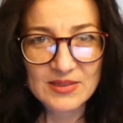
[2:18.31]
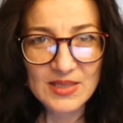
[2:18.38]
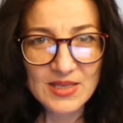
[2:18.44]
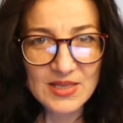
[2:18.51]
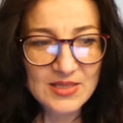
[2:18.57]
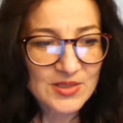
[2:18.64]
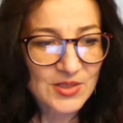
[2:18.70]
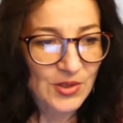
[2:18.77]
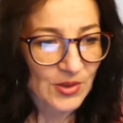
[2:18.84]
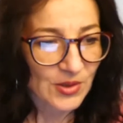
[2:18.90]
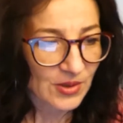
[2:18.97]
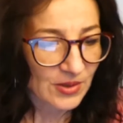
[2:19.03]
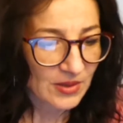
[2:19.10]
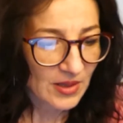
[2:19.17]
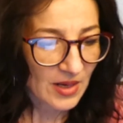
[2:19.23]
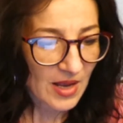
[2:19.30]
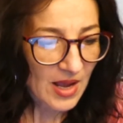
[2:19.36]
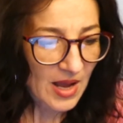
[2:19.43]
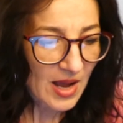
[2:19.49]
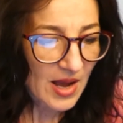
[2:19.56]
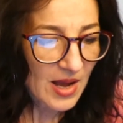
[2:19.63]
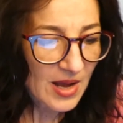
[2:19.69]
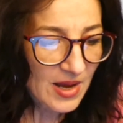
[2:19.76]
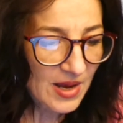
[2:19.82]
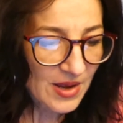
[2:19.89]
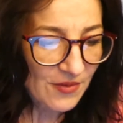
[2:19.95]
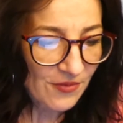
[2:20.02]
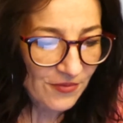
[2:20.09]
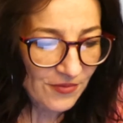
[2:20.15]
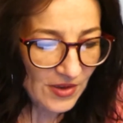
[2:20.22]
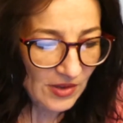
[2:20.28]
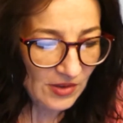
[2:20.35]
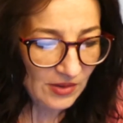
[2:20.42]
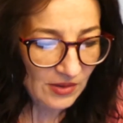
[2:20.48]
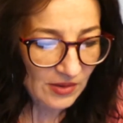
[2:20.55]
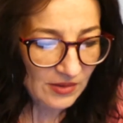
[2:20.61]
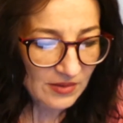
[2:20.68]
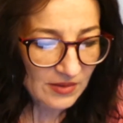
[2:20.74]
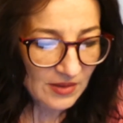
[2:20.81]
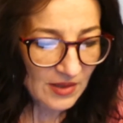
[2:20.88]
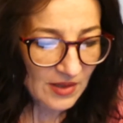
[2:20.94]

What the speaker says: easier, I figured